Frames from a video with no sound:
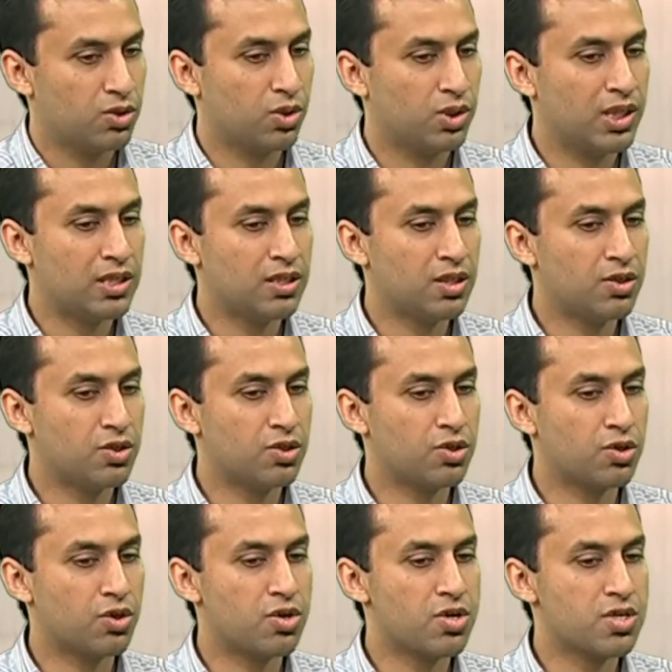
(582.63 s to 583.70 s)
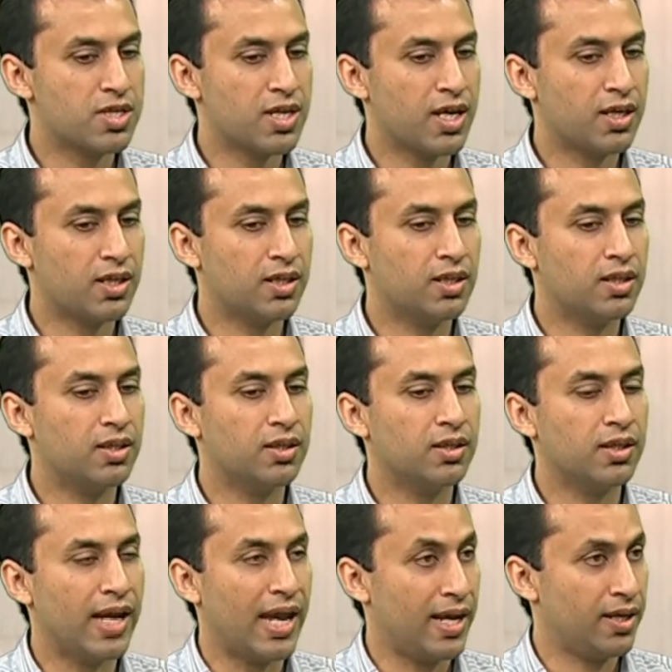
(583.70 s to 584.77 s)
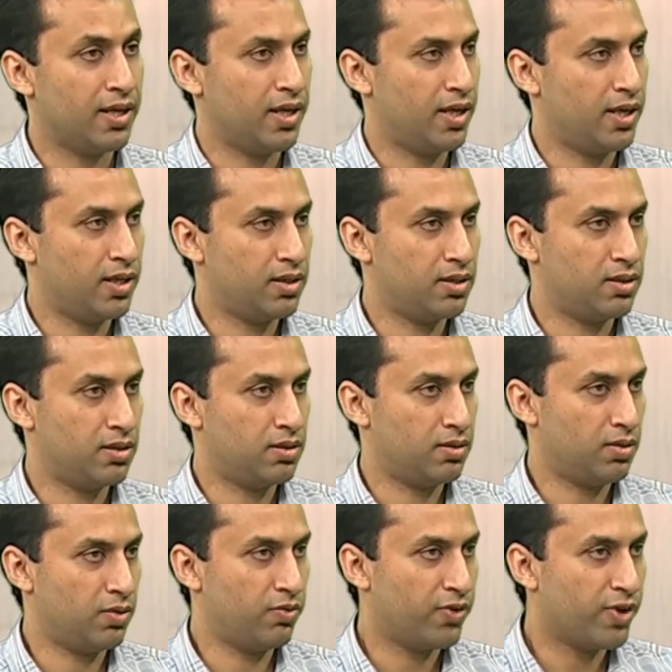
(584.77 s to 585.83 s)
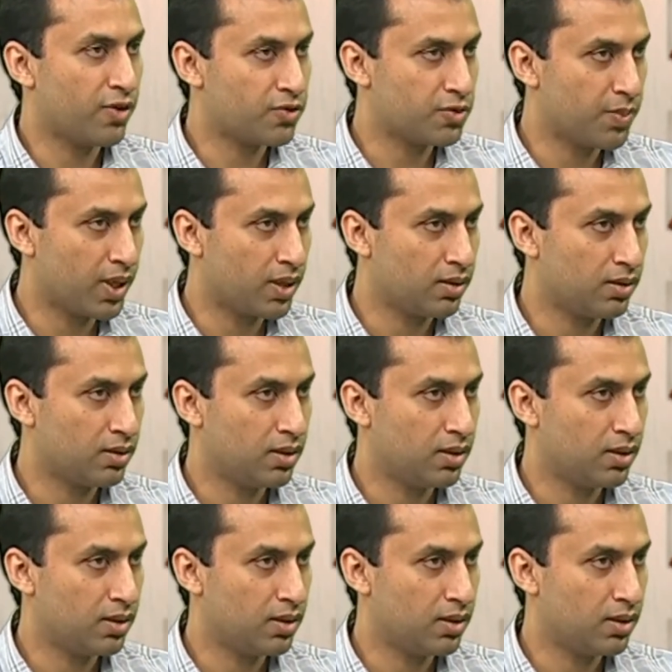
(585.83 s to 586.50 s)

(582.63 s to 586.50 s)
So this ensures that the egg is free of smell.